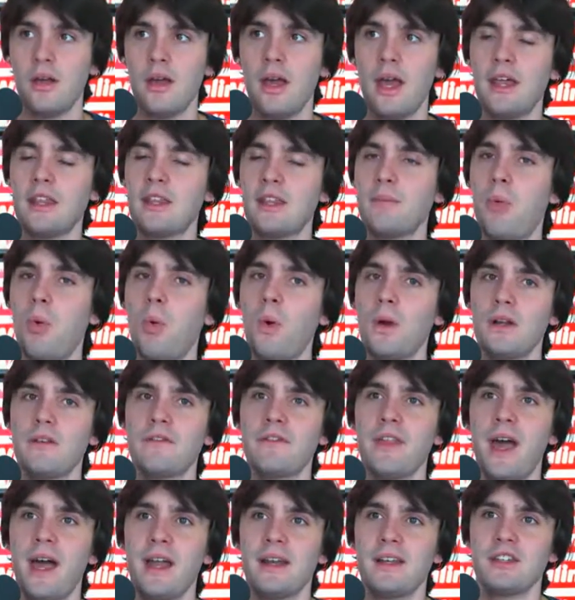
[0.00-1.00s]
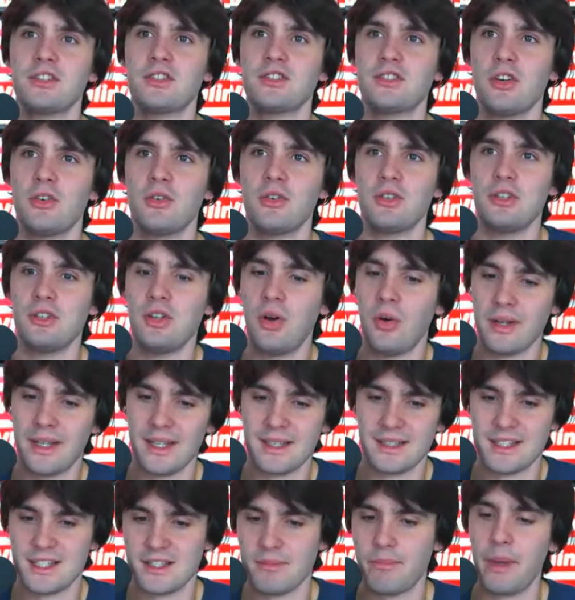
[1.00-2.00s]
And the point of that is so you don't
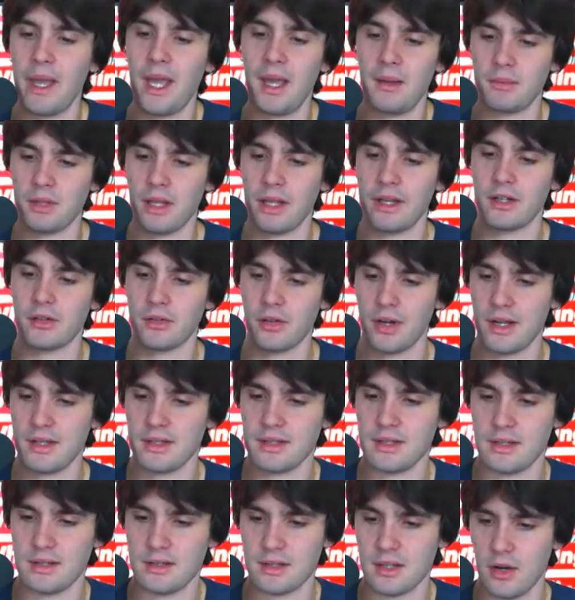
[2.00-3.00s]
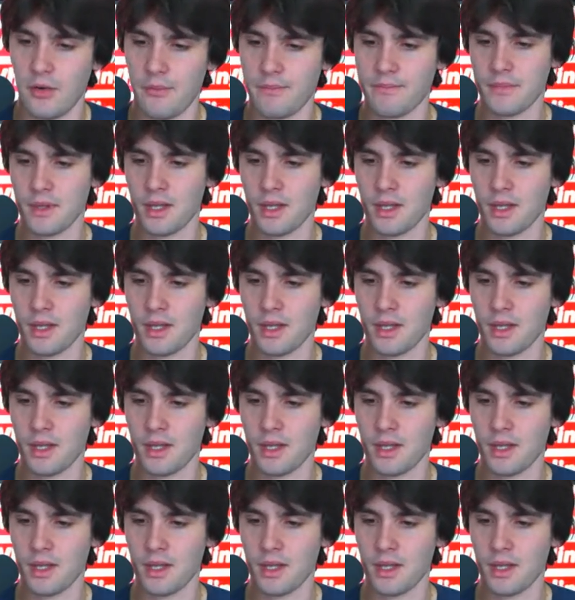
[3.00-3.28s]
get spammed like crazy. So,